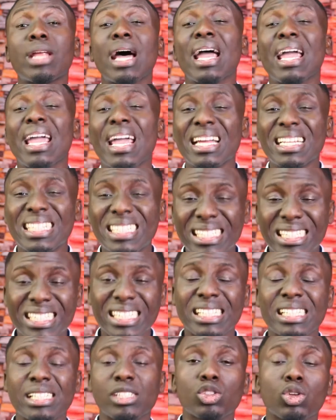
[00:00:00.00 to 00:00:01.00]
her
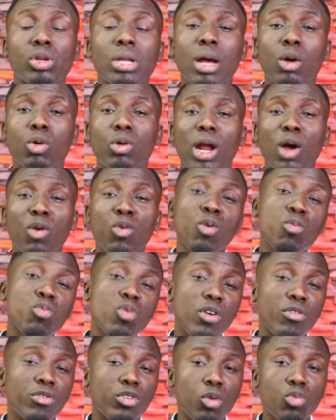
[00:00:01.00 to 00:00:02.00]
Edding, told her Kora one
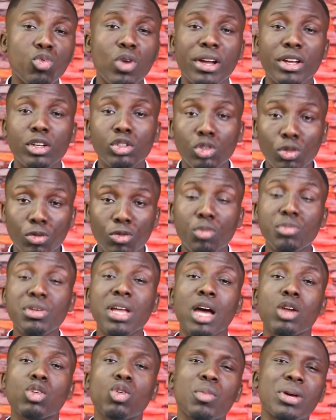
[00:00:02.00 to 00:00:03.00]
way from where
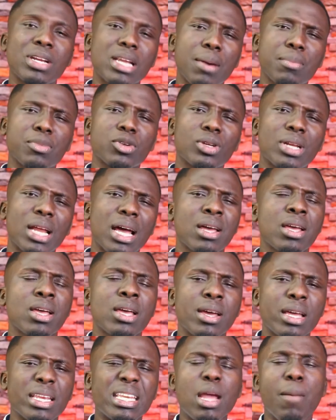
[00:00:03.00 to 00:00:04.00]
Christophobia no
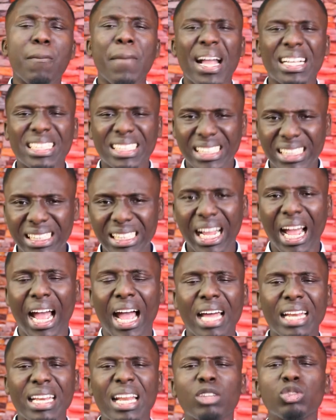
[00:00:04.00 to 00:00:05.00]
manamana near Machia,
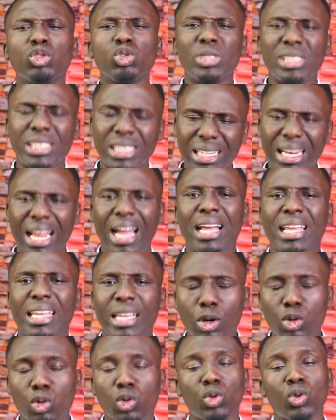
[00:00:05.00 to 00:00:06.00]
now Jina,
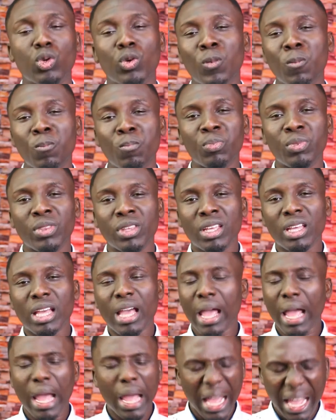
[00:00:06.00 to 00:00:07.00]
Yero.
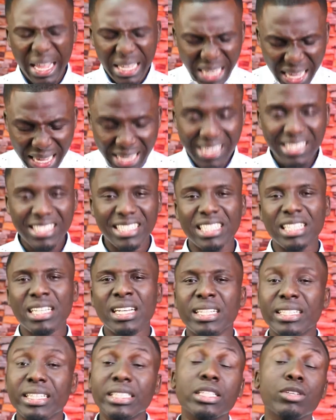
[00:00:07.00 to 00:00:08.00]
And easy,
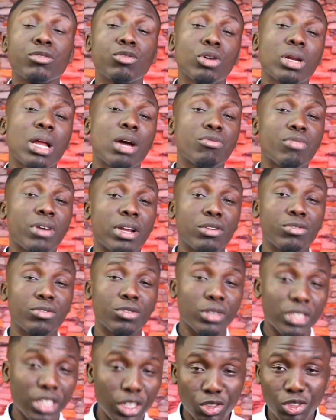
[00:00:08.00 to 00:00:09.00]
Tetefona and
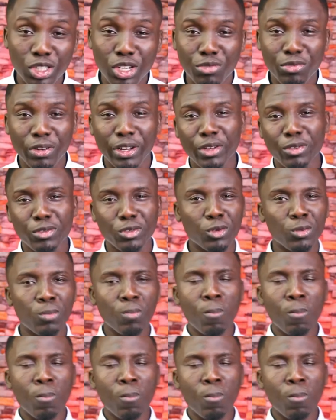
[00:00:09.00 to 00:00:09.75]
Fanaful, yes, you are Fanaful.